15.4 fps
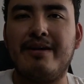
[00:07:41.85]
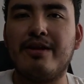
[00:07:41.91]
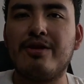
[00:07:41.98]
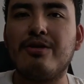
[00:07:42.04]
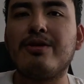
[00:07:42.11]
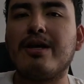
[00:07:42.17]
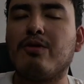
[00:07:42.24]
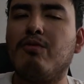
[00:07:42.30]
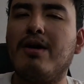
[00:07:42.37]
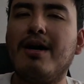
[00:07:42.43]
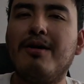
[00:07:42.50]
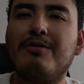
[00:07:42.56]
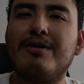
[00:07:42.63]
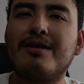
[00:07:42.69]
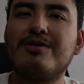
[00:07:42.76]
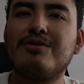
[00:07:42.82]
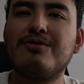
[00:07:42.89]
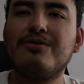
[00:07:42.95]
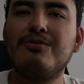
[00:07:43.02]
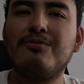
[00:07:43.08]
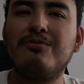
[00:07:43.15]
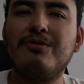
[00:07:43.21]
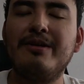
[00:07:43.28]
And I thought like, wow, that's
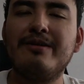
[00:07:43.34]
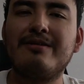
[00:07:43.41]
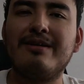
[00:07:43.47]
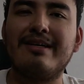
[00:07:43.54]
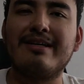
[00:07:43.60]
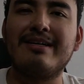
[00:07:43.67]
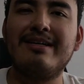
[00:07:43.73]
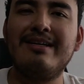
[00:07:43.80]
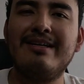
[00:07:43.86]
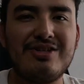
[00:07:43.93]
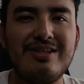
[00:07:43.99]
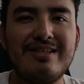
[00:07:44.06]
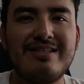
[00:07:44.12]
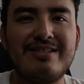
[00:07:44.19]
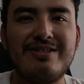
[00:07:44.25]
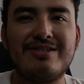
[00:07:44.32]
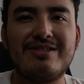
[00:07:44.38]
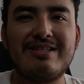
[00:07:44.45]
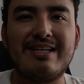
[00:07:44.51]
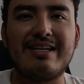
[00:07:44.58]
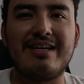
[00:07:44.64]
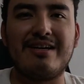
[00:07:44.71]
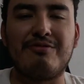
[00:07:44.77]
so weird. Like, actually it's just
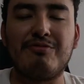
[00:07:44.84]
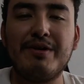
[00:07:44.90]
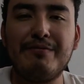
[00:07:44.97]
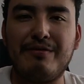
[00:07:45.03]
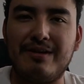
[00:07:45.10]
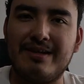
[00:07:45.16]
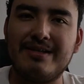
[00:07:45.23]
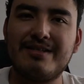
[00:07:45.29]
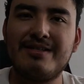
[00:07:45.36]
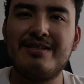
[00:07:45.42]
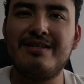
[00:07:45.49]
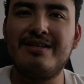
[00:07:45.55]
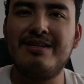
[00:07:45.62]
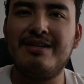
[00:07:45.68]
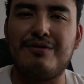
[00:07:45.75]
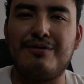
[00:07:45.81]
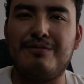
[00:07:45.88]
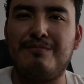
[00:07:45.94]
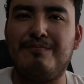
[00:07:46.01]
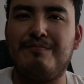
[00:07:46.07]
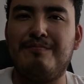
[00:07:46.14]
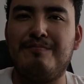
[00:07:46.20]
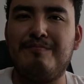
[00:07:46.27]
like a reflex
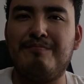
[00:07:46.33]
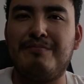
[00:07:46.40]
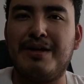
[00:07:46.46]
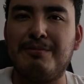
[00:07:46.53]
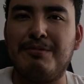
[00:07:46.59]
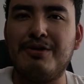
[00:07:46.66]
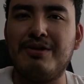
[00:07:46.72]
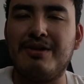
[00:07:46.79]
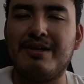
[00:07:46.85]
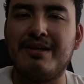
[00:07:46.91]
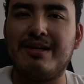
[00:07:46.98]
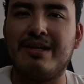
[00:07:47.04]
from my body.